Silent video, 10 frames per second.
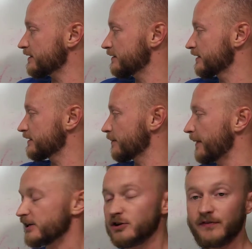This is
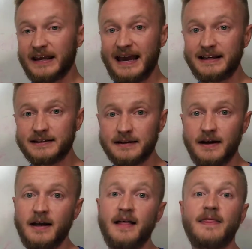apostrophe S.
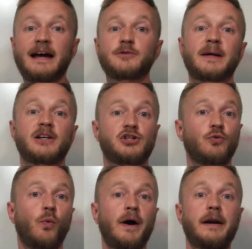That is because you
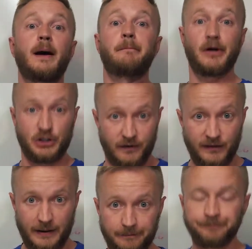want a bunch of
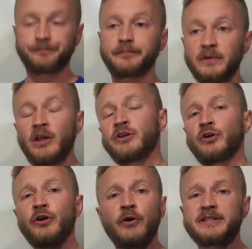them.
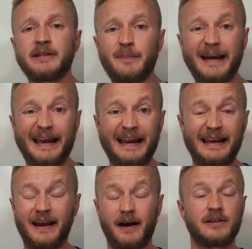You'll notice in the
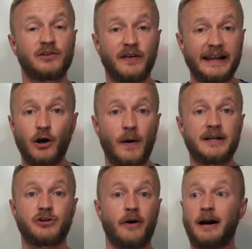beginning of this video, I
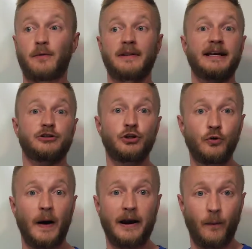started out with like 2
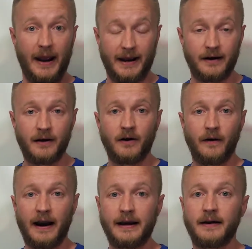right away,
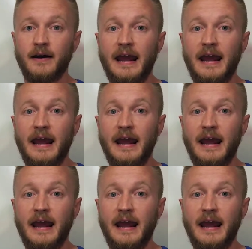right?